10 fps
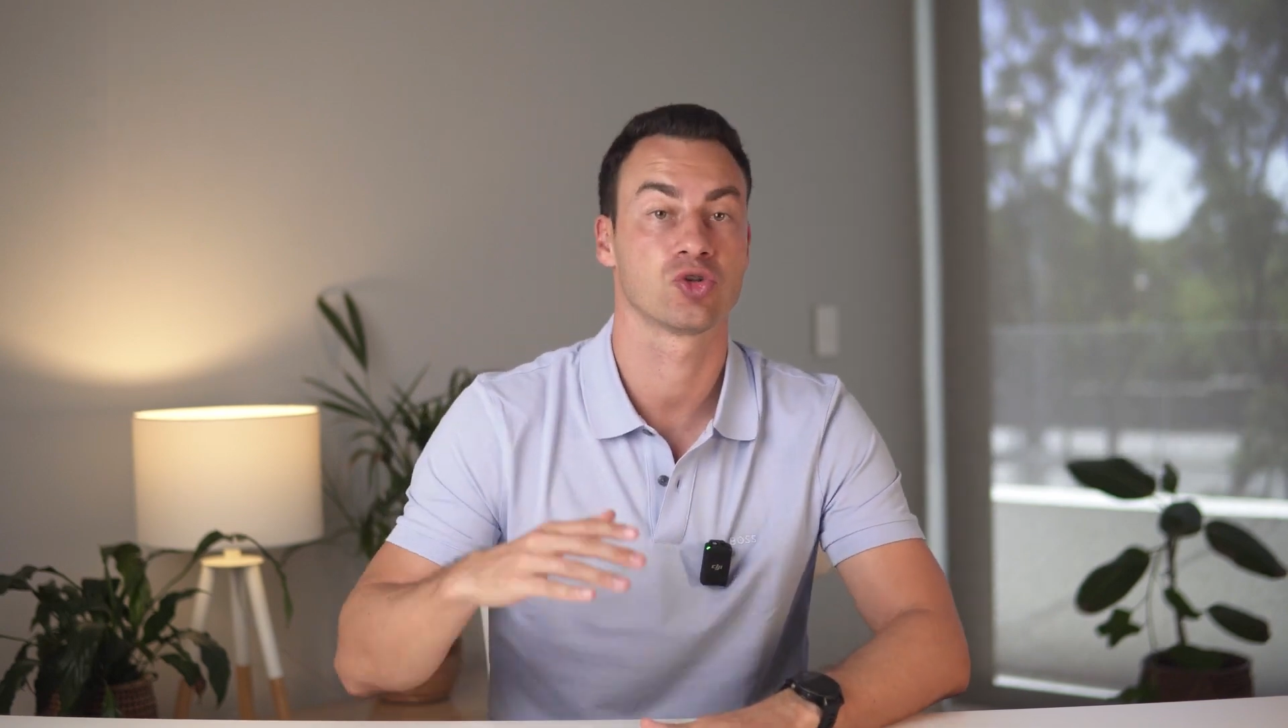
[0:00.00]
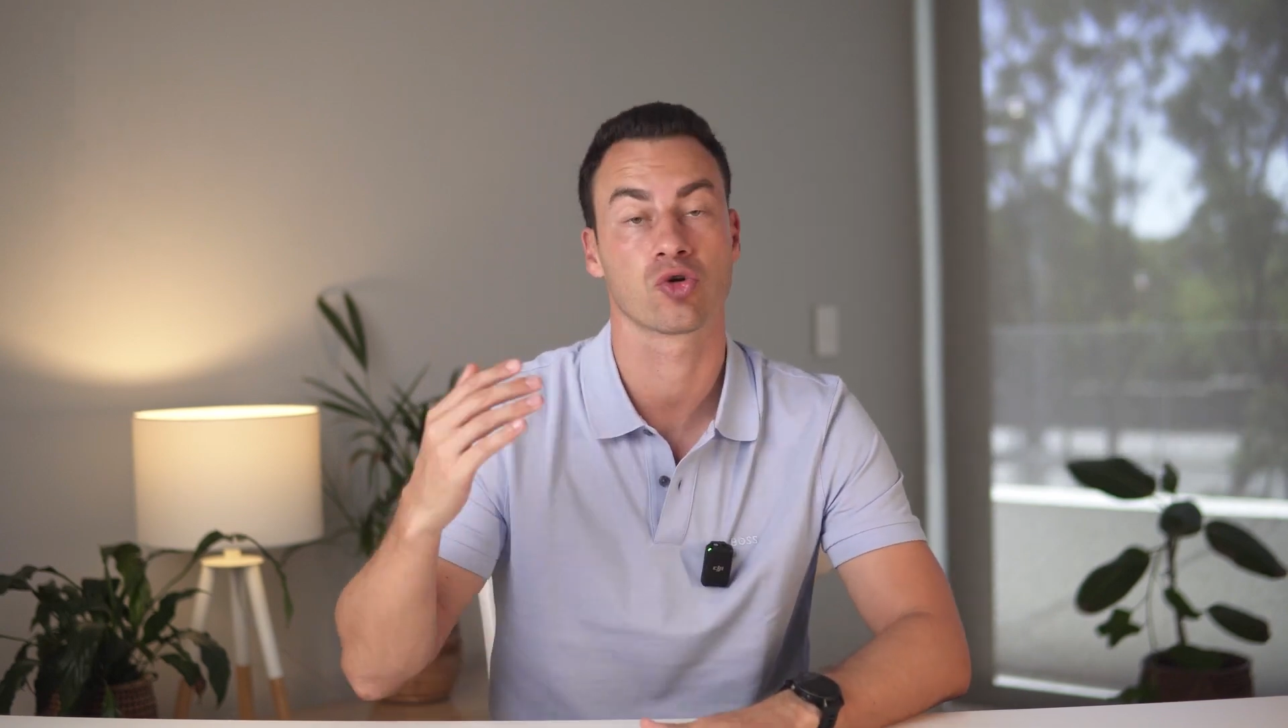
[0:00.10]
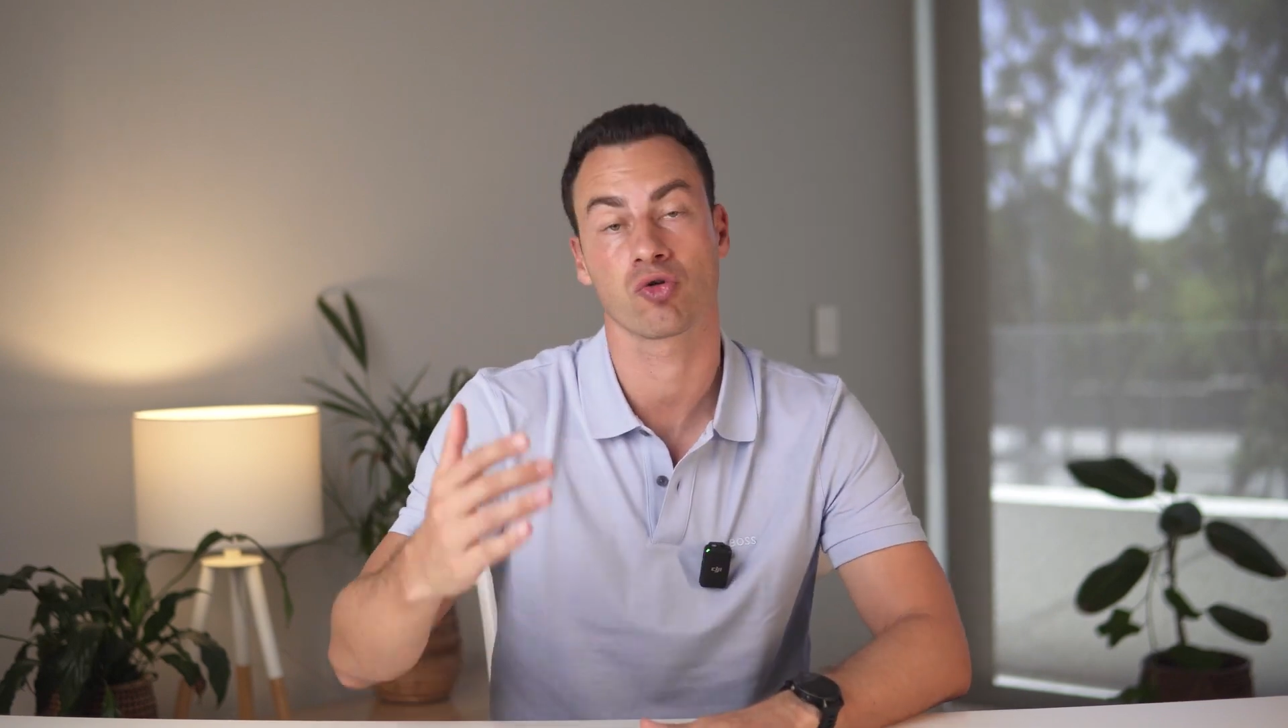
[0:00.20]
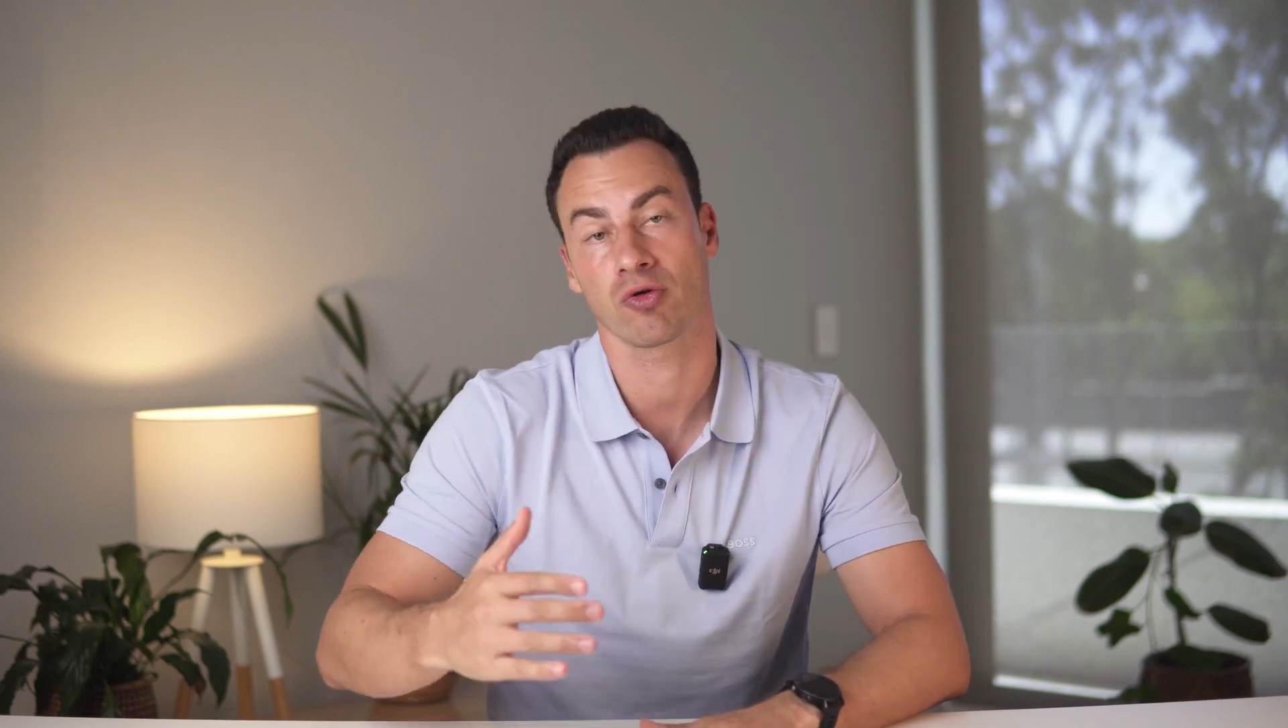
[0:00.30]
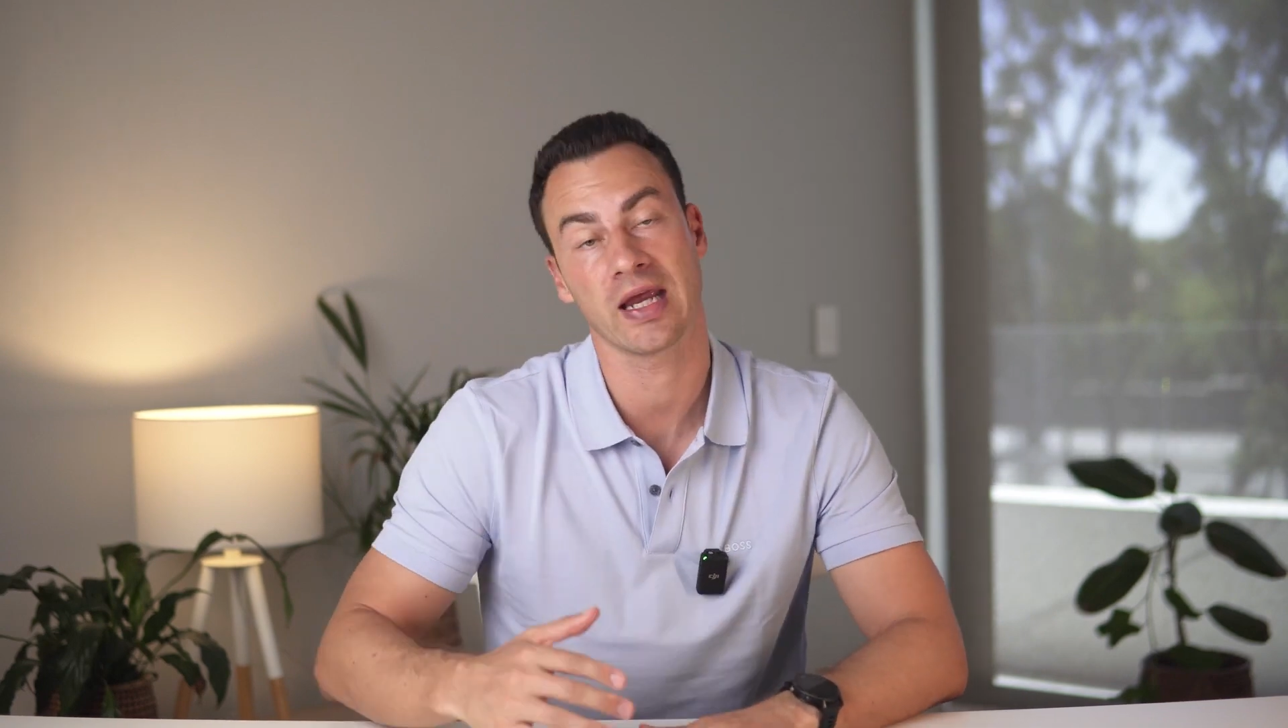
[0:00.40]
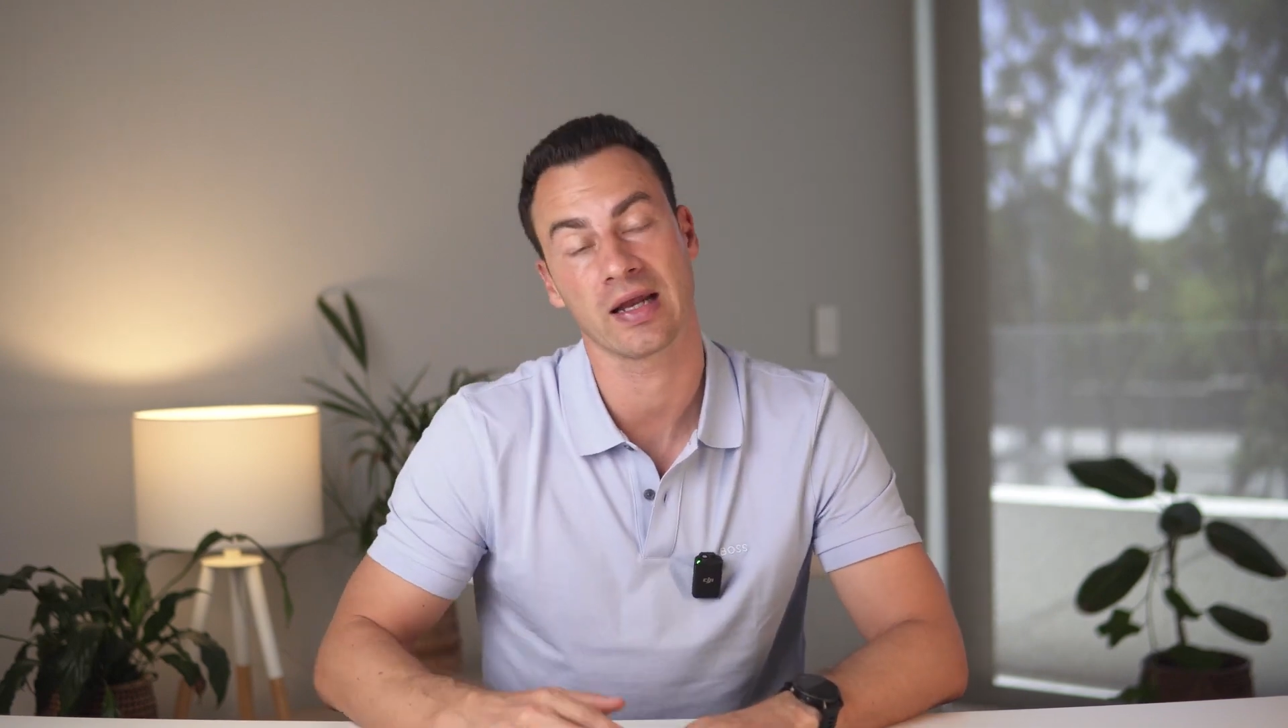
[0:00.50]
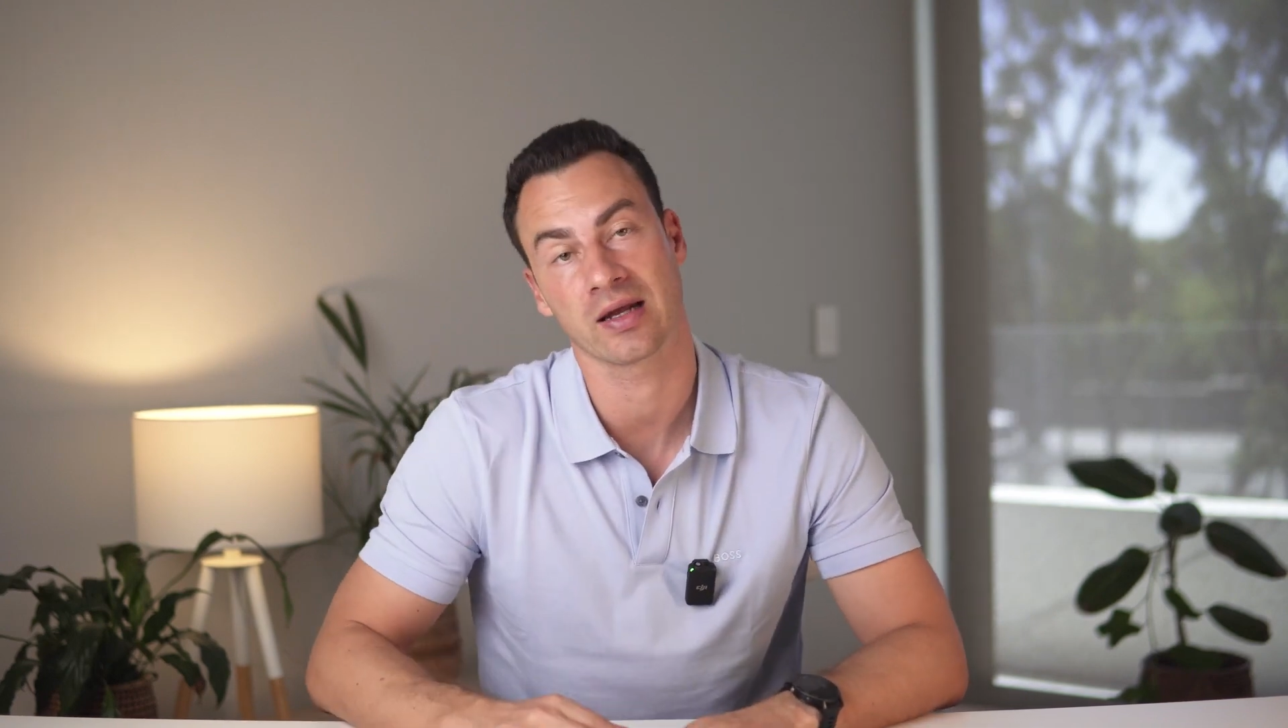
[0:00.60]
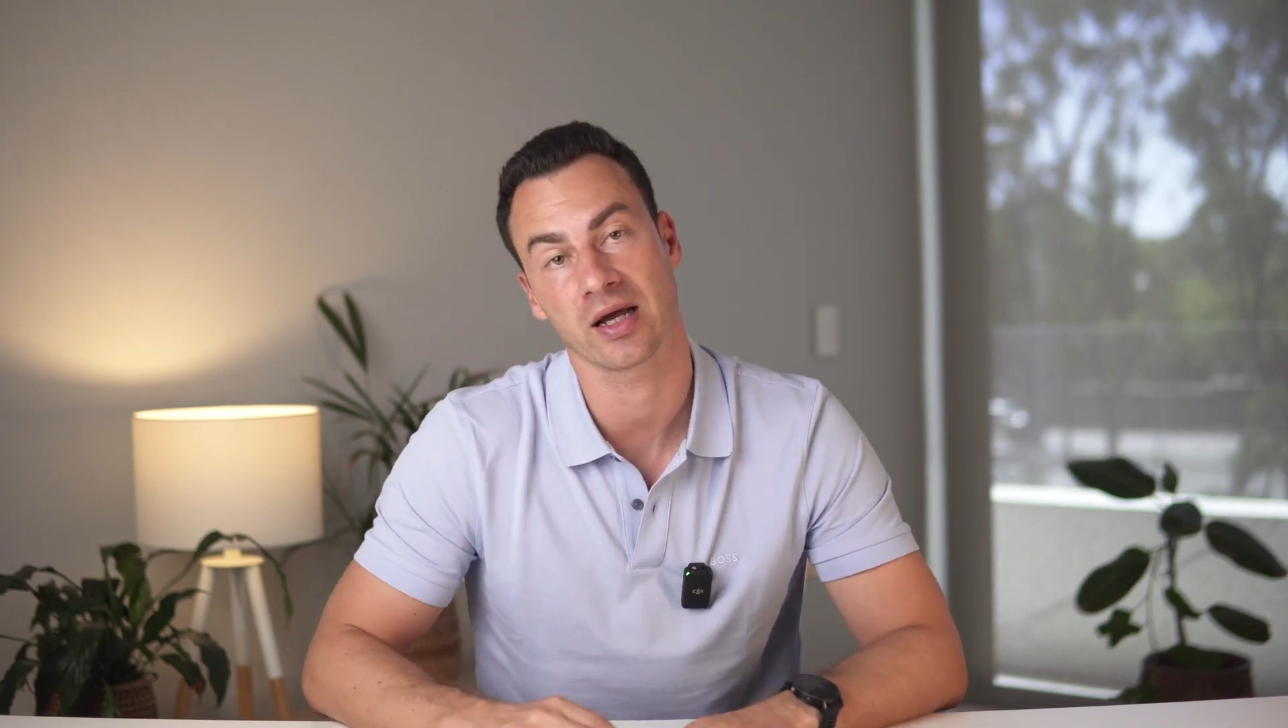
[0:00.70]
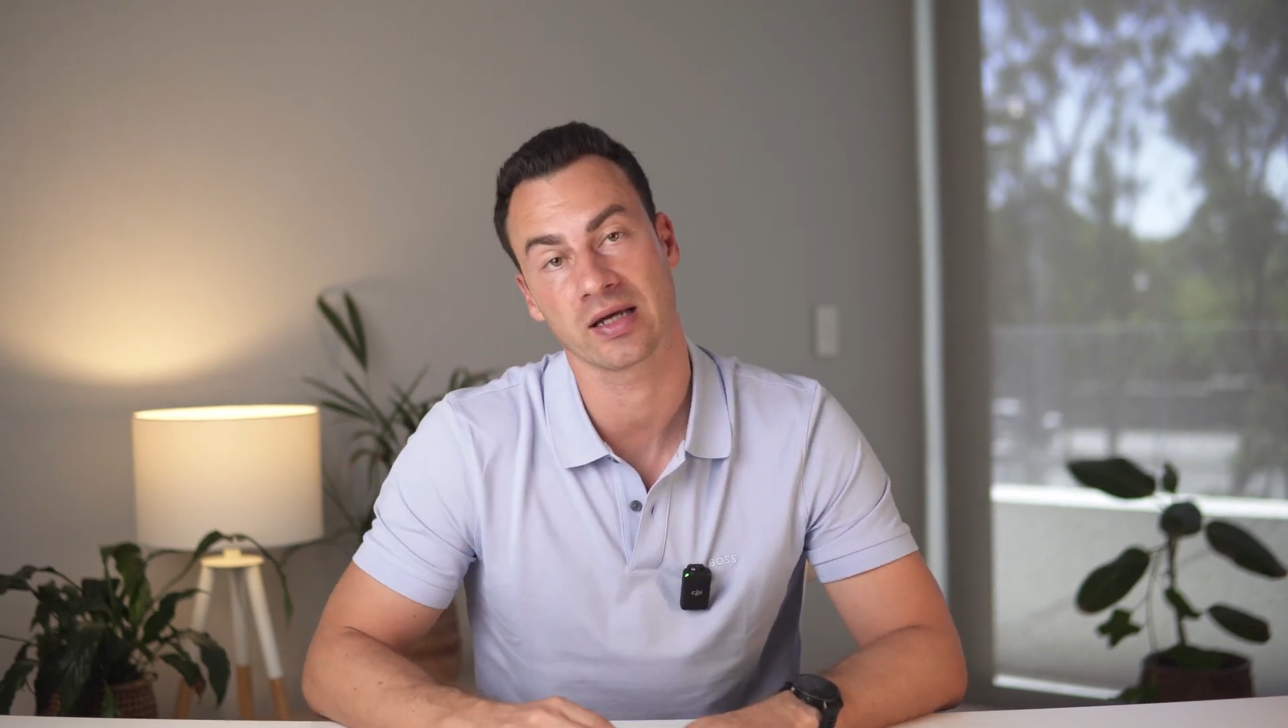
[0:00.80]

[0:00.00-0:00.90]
to creating an